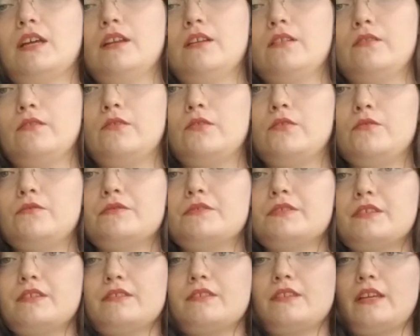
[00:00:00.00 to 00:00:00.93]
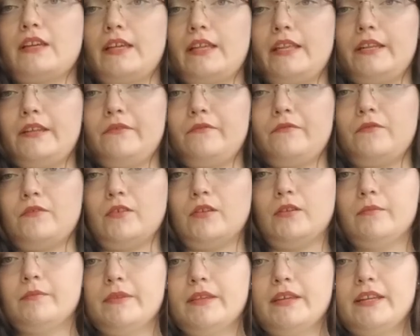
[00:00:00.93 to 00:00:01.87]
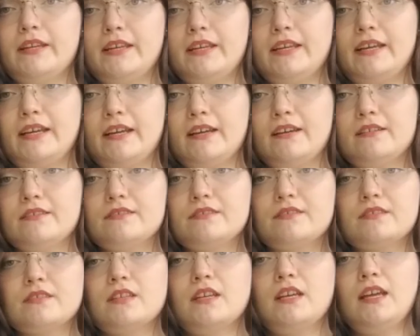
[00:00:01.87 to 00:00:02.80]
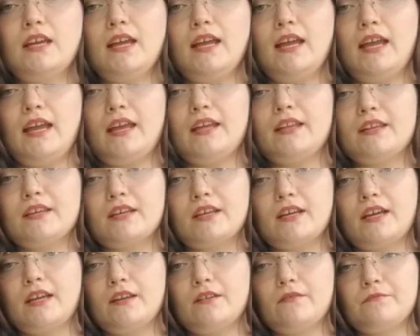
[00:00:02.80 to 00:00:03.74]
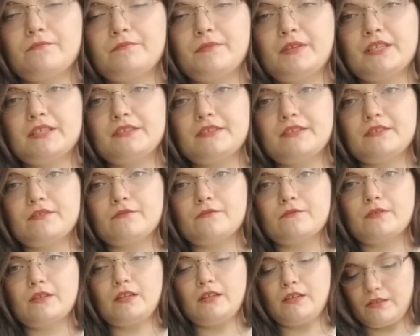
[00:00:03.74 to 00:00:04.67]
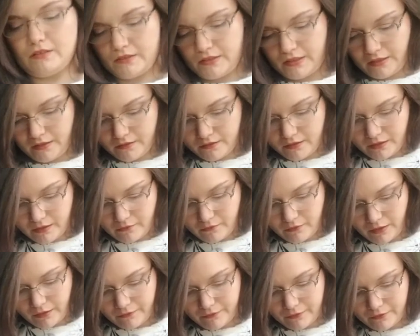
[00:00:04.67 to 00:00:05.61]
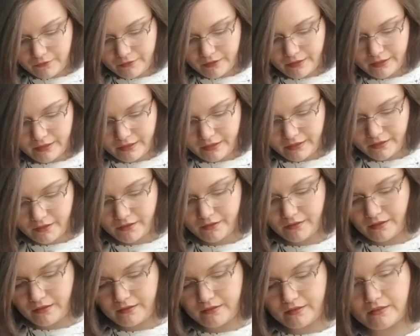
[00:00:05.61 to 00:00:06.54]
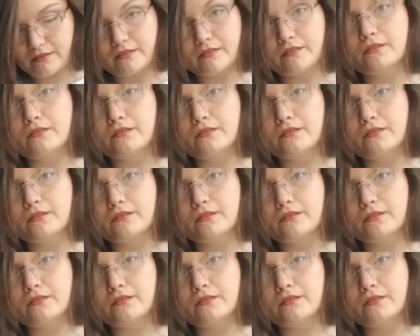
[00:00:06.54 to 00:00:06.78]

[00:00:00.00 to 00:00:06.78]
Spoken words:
of loses any form that it has, and it kind of makes this unsettling ruffle right here that doesn't